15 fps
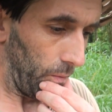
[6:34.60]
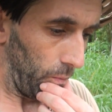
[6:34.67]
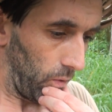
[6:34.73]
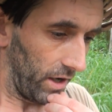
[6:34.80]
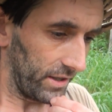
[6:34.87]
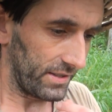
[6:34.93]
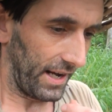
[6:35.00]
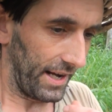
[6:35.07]

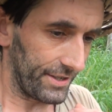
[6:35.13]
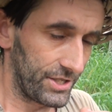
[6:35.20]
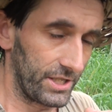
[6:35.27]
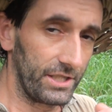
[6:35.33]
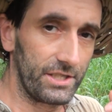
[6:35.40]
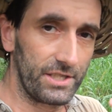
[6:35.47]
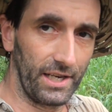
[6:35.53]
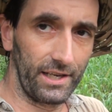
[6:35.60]
what
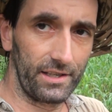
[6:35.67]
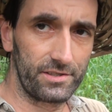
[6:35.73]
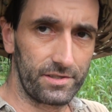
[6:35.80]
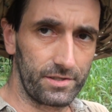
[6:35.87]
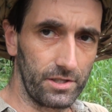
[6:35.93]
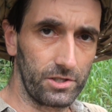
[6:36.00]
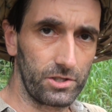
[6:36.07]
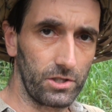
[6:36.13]
actually
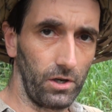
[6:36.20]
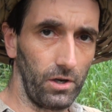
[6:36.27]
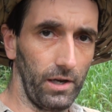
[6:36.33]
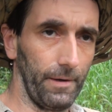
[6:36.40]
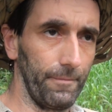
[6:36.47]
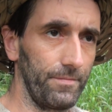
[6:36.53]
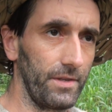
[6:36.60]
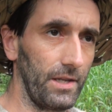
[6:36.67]
digs the
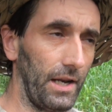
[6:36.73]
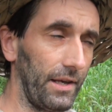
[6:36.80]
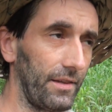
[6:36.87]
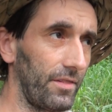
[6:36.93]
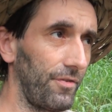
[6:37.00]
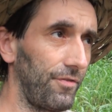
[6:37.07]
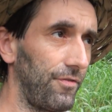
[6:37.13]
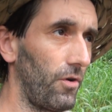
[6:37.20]
soil.
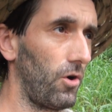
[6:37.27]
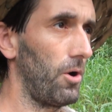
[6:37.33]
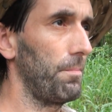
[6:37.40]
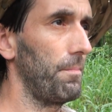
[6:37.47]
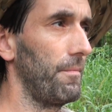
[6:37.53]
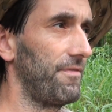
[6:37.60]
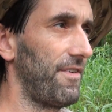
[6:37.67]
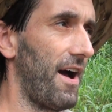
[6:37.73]
Like the
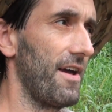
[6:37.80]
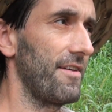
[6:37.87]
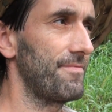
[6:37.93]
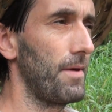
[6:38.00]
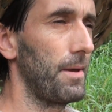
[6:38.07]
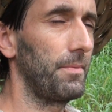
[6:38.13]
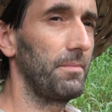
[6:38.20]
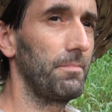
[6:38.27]
5
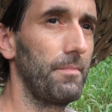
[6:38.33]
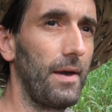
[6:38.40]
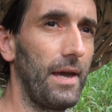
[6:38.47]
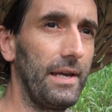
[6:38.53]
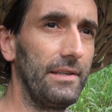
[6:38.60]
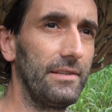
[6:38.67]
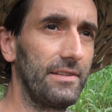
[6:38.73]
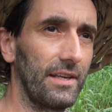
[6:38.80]
maybe
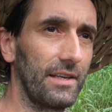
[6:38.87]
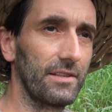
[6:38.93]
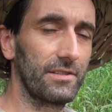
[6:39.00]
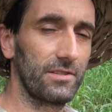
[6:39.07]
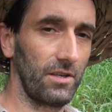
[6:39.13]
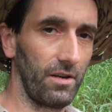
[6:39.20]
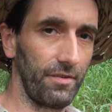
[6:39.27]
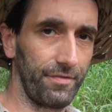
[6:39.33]
main
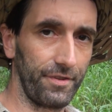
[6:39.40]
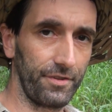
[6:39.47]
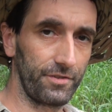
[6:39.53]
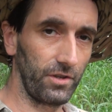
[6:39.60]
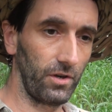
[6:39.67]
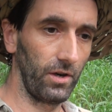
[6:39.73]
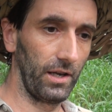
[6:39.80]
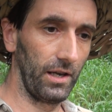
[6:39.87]
diggers of the
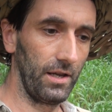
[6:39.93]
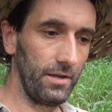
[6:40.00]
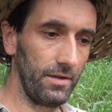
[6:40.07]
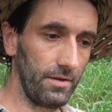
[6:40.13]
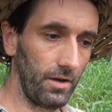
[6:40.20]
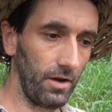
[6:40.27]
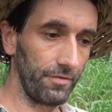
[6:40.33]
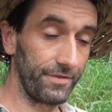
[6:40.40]
soil,
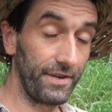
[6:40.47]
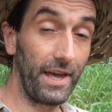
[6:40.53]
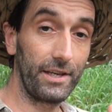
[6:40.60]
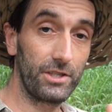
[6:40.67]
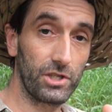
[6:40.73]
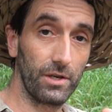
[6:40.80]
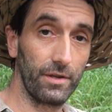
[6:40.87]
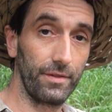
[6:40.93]
of
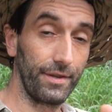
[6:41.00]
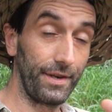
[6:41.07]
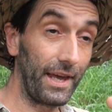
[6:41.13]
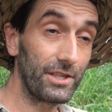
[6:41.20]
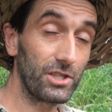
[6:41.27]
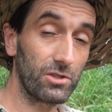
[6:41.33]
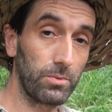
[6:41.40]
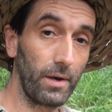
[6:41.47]
nature. The
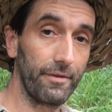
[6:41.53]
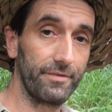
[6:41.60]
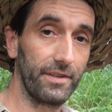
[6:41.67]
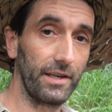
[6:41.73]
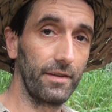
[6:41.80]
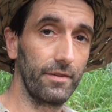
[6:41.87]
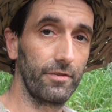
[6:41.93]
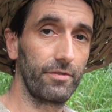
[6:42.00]
nature's way of
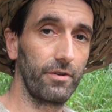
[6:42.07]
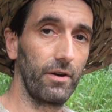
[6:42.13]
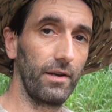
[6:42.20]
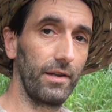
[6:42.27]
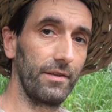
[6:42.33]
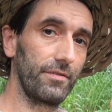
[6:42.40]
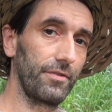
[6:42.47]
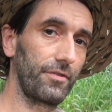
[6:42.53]
digging the
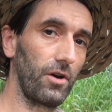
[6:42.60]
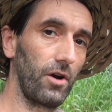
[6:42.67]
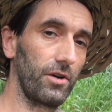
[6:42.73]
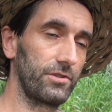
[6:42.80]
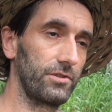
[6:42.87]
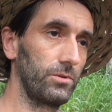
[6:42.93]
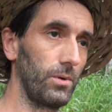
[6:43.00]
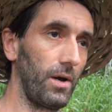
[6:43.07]
soil is, of
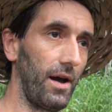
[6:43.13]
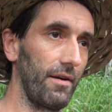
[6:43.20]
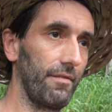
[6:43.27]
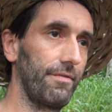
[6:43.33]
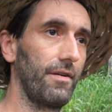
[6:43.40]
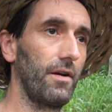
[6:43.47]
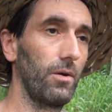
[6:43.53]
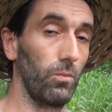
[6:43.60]
course, you
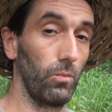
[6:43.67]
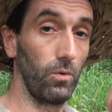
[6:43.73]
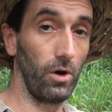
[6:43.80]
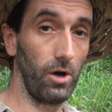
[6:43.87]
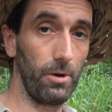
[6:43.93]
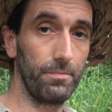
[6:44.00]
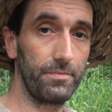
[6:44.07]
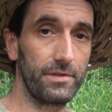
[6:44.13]
have
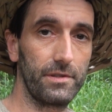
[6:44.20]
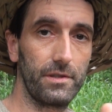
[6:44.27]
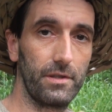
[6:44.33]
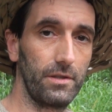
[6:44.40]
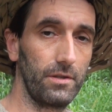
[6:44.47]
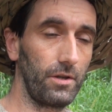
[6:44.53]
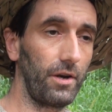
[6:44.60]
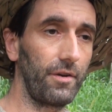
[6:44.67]
worms.
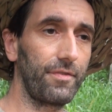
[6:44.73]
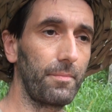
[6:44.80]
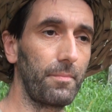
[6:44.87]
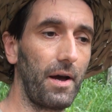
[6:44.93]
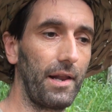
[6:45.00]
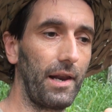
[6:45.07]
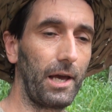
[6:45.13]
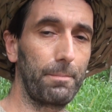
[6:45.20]
None of them
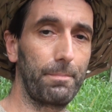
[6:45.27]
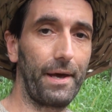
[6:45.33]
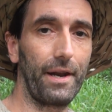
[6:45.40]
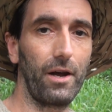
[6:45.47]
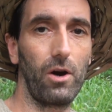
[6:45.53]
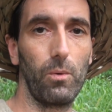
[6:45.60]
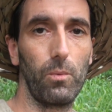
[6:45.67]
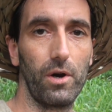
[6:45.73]
are like
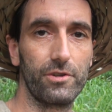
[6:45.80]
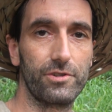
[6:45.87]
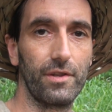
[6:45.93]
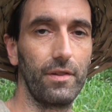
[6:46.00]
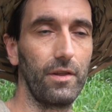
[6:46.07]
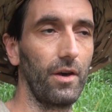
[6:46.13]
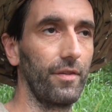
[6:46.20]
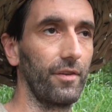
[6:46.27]
better or worse
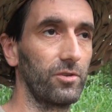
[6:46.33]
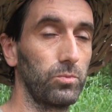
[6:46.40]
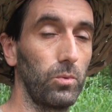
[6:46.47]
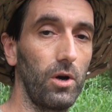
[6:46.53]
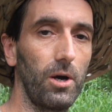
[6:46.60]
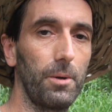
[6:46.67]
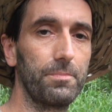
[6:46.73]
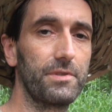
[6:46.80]
than the others.
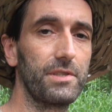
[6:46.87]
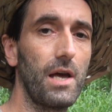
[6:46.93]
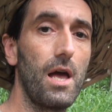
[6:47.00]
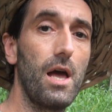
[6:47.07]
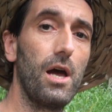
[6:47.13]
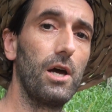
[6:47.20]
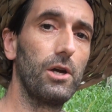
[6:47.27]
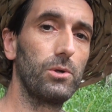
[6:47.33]
Worms,
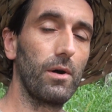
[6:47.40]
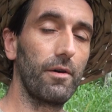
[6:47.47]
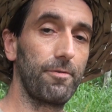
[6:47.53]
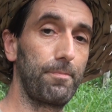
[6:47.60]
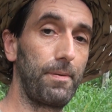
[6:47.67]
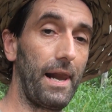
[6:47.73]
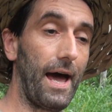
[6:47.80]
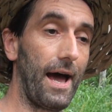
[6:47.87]
you
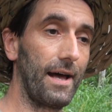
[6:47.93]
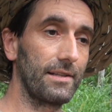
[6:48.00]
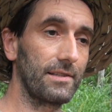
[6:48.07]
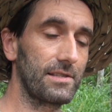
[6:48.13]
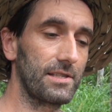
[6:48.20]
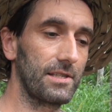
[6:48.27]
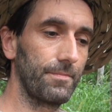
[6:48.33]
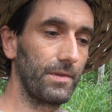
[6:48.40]
have
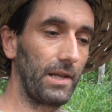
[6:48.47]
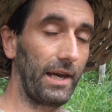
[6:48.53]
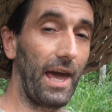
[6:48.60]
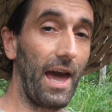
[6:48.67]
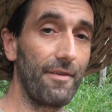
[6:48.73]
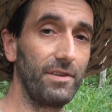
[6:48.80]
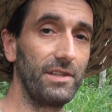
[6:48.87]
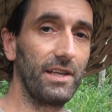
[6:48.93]
plants, like
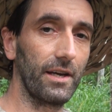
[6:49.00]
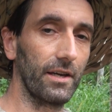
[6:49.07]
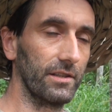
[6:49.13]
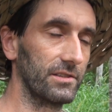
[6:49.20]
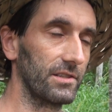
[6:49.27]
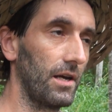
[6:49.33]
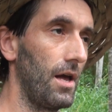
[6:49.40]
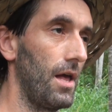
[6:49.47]
heavy
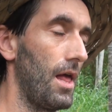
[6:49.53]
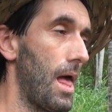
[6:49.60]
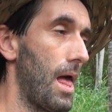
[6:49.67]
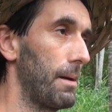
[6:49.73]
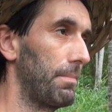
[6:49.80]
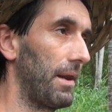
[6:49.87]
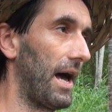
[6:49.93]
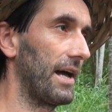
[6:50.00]
diggers.
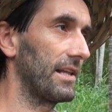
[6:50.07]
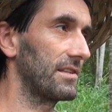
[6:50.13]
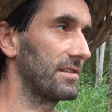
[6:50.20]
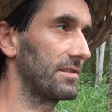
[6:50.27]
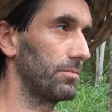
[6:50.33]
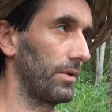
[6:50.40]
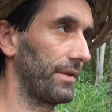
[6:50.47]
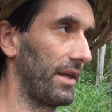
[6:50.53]

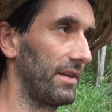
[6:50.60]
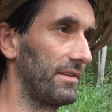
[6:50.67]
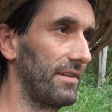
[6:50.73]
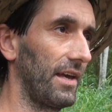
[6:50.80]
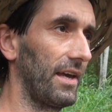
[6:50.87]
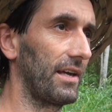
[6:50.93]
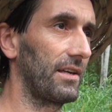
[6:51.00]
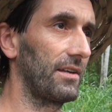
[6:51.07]
Plants, when they
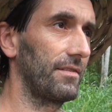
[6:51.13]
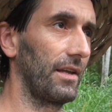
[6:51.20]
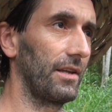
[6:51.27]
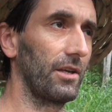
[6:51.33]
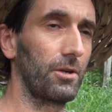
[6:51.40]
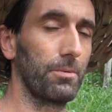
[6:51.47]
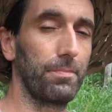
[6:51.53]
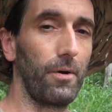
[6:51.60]
dig, they
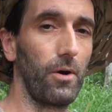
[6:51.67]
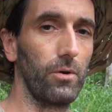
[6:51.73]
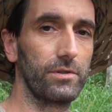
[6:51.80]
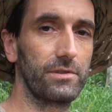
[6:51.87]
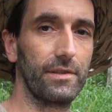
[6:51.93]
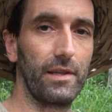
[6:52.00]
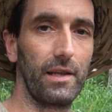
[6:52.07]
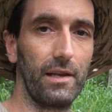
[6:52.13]

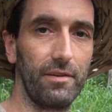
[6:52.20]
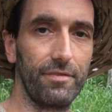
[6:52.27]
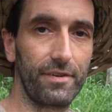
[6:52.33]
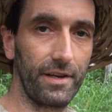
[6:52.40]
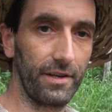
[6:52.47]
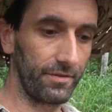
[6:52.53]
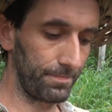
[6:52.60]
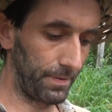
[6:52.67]
decompose and they leave
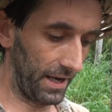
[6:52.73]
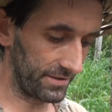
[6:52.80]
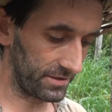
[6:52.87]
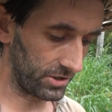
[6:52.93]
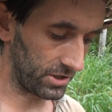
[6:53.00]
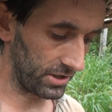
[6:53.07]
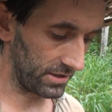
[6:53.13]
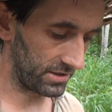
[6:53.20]
kind of
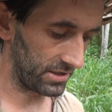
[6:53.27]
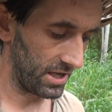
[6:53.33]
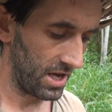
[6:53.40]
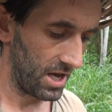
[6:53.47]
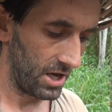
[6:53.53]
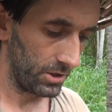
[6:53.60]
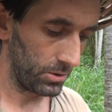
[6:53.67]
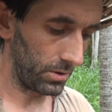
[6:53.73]
passages.
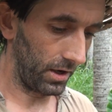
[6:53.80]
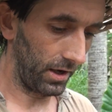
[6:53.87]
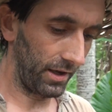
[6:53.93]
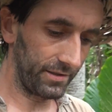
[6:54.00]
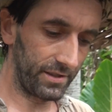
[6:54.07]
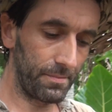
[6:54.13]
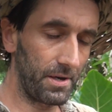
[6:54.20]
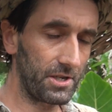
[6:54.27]

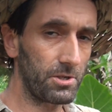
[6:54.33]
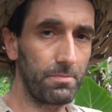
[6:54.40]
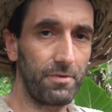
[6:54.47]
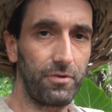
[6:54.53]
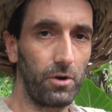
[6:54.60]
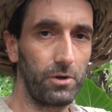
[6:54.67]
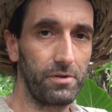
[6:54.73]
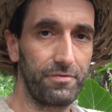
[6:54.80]
As I mentioned
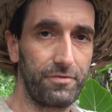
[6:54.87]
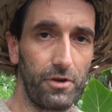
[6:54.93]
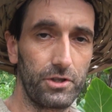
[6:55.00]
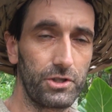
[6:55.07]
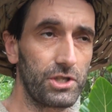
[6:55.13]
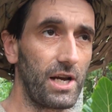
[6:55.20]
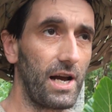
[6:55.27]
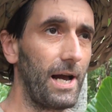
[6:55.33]
before, you have
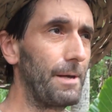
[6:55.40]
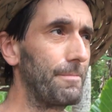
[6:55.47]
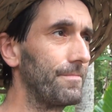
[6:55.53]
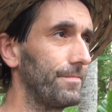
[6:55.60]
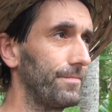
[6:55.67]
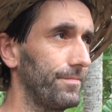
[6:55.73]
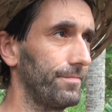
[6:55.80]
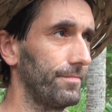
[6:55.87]
fungi,
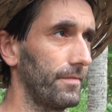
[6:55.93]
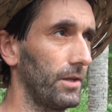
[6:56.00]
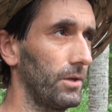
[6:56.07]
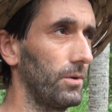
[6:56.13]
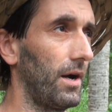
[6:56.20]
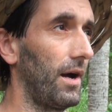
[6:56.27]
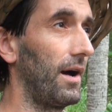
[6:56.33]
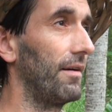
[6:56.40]

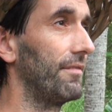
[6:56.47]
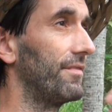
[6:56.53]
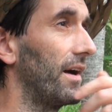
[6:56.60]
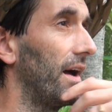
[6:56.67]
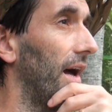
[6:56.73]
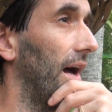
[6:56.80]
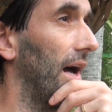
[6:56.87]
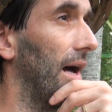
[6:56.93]
you have
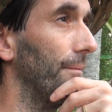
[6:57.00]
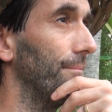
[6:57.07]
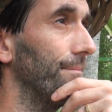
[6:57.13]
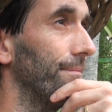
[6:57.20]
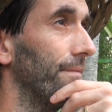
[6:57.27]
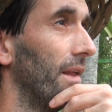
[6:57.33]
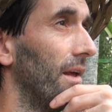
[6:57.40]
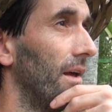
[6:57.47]

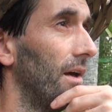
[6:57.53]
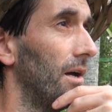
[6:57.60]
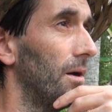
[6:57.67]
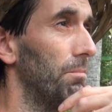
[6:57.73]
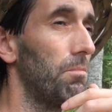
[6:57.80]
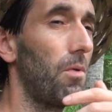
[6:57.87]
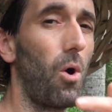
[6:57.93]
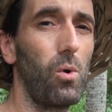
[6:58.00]

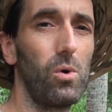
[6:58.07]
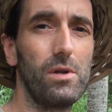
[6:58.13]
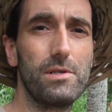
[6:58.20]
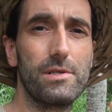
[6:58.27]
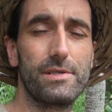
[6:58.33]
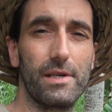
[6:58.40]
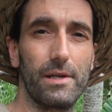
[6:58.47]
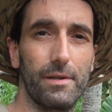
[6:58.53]

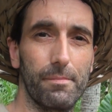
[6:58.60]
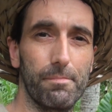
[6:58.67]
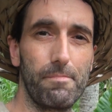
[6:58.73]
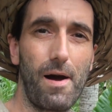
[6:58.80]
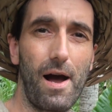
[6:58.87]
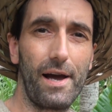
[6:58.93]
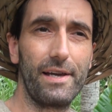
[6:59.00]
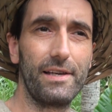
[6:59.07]
moles and
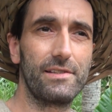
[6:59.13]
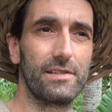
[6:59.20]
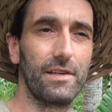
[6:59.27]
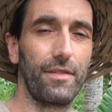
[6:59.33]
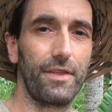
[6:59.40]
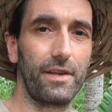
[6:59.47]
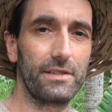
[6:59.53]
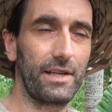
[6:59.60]
mice
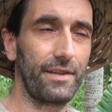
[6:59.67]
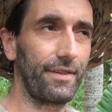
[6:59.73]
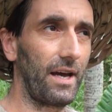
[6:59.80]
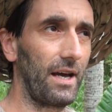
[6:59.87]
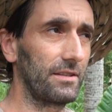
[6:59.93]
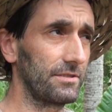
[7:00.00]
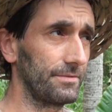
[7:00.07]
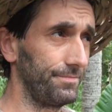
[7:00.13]
and things like
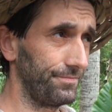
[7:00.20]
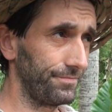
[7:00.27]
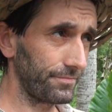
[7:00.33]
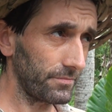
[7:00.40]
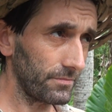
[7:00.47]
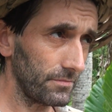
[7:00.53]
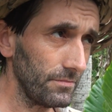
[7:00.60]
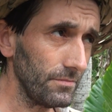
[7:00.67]
that.
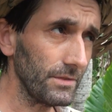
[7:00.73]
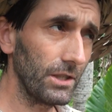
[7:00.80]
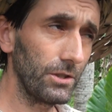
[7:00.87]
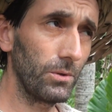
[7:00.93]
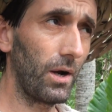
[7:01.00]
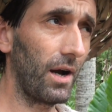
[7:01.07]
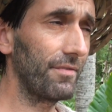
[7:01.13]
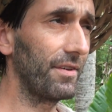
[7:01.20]

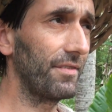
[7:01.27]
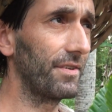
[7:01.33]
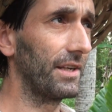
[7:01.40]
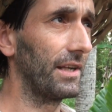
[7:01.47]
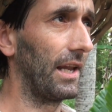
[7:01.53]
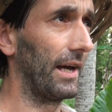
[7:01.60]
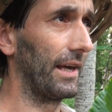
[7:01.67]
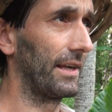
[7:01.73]
You have
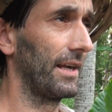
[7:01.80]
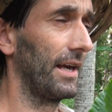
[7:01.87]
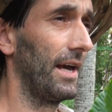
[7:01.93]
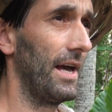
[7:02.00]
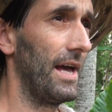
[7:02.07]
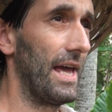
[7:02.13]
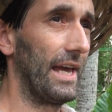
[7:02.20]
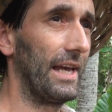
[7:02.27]
even like
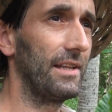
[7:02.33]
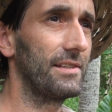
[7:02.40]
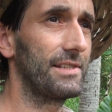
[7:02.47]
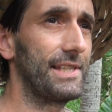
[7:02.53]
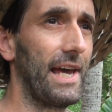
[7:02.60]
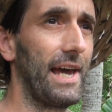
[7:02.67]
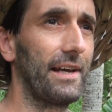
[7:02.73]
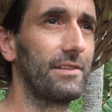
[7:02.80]

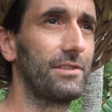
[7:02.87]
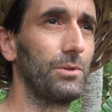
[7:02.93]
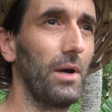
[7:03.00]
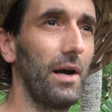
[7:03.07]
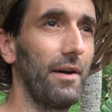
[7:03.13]
insects, you